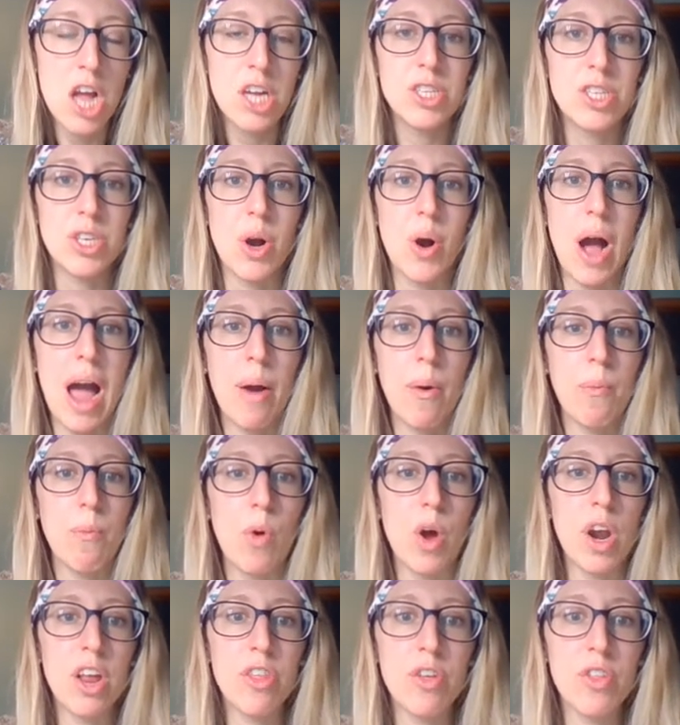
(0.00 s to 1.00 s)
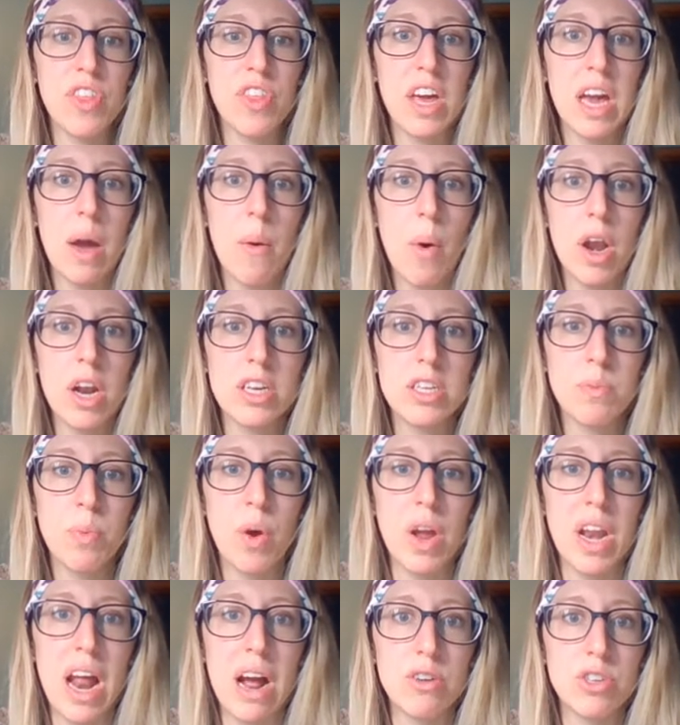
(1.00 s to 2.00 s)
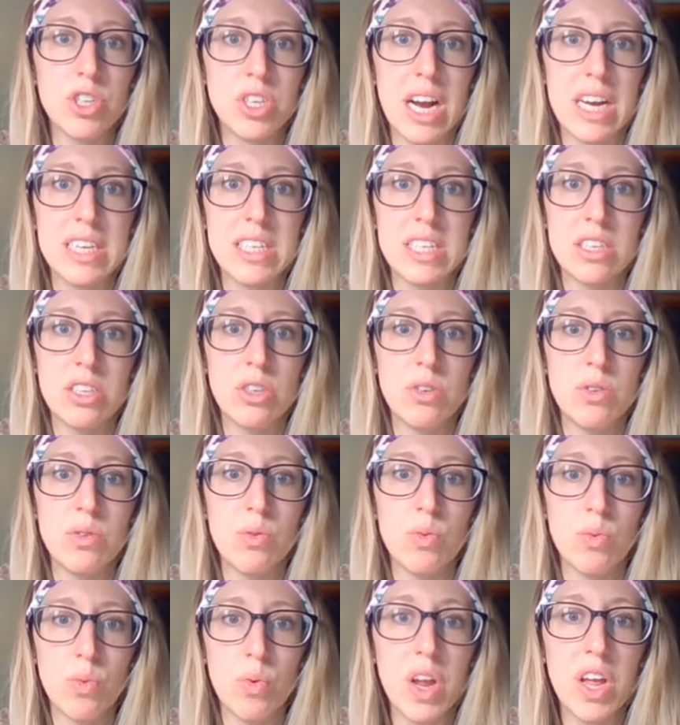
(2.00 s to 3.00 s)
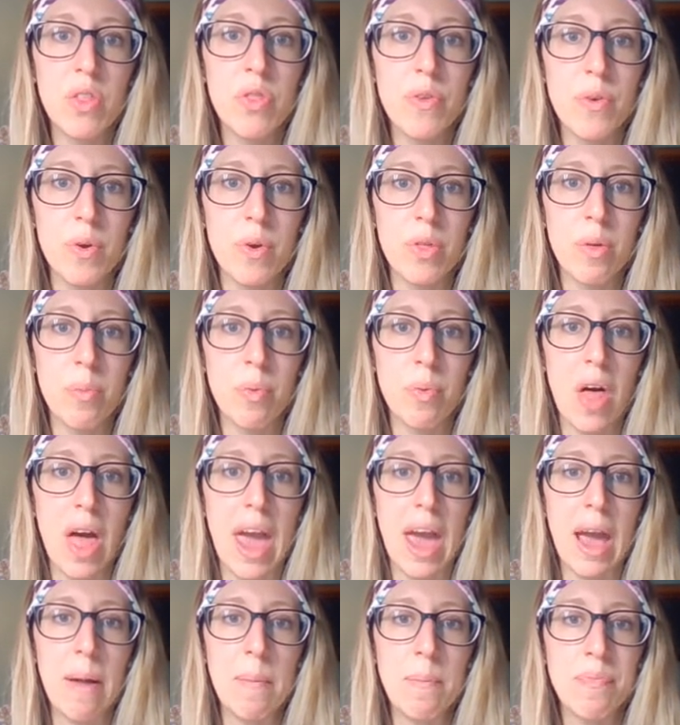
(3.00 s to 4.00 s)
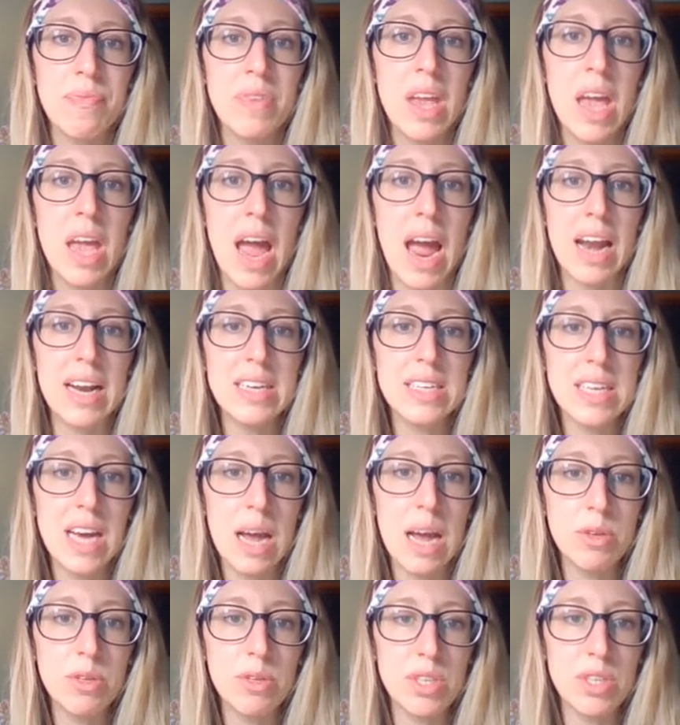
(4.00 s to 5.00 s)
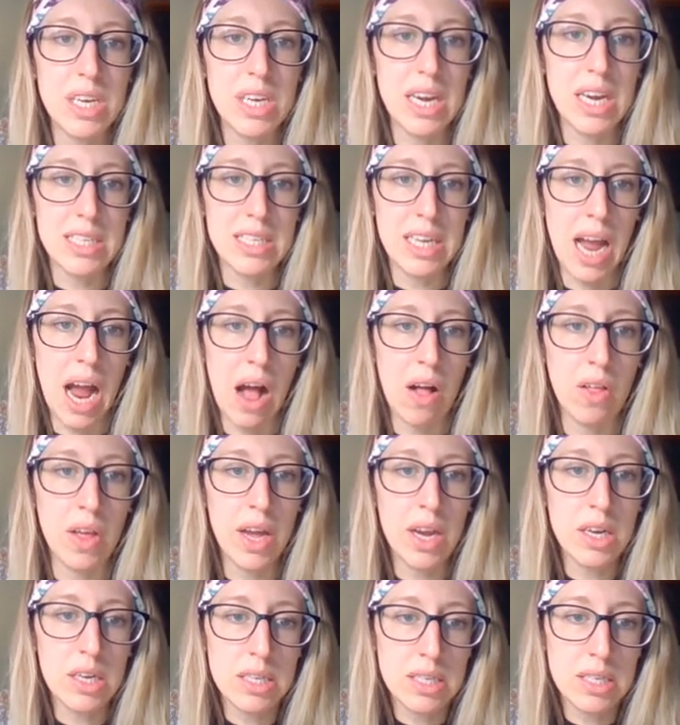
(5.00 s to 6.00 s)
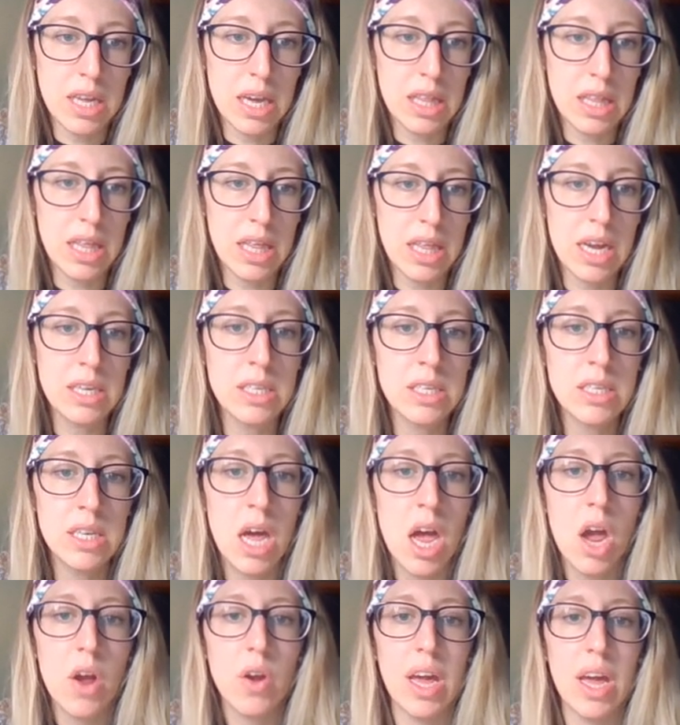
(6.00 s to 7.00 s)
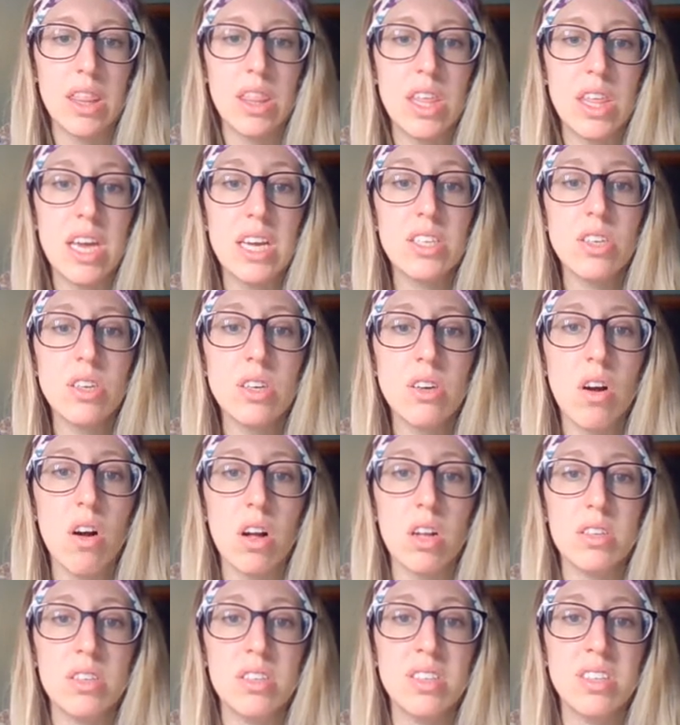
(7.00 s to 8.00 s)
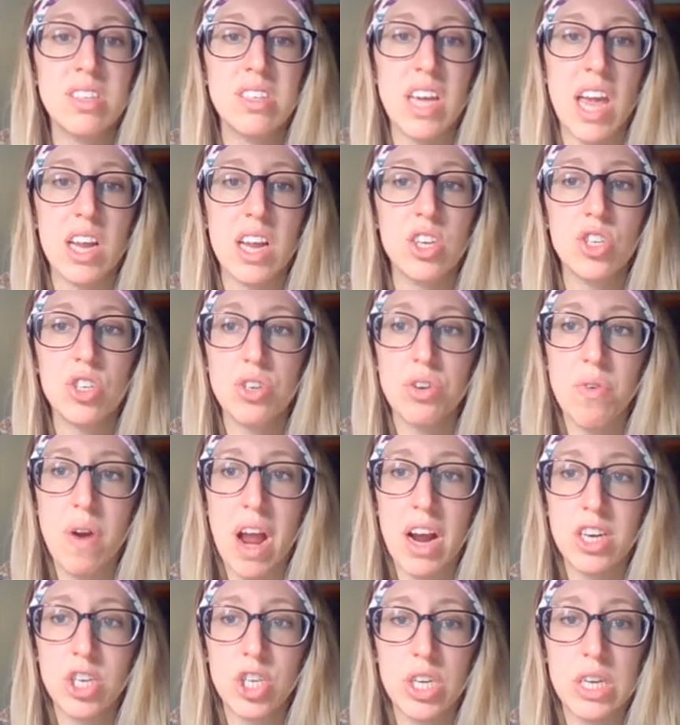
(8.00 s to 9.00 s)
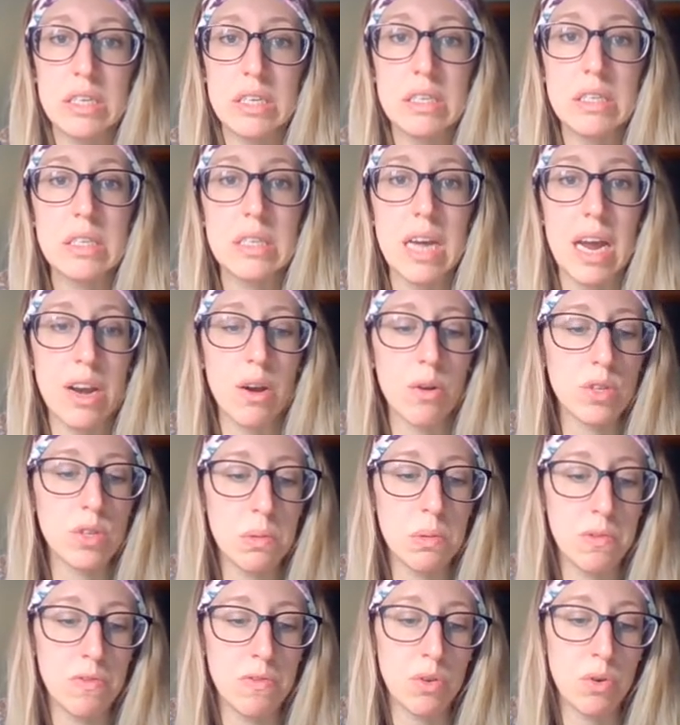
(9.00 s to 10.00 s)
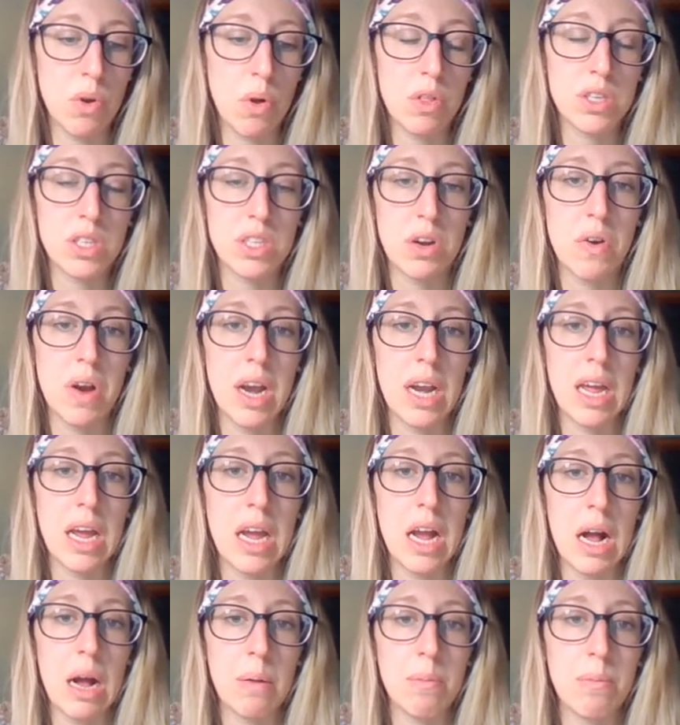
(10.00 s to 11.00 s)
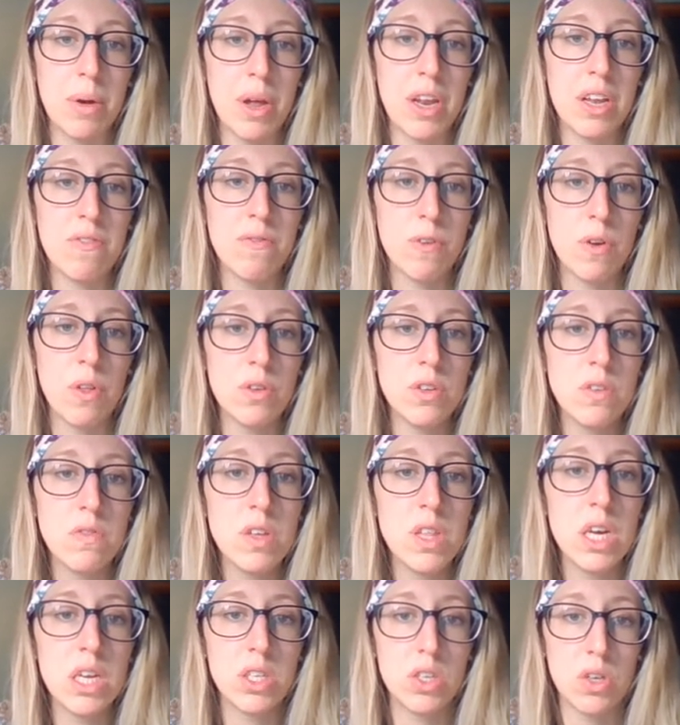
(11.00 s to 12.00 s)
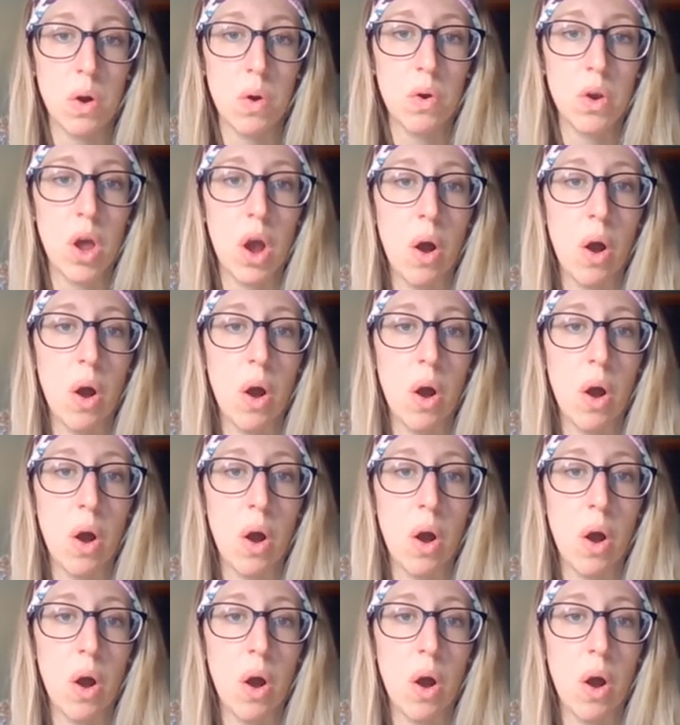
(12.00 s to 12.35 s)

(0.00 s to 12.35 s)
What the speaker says: So one other thing I wanted to point out to you guys as you read through the play, anytime you see italics like this, Okay, these are called stage directions. I know some of you know this already, but for those of you that don't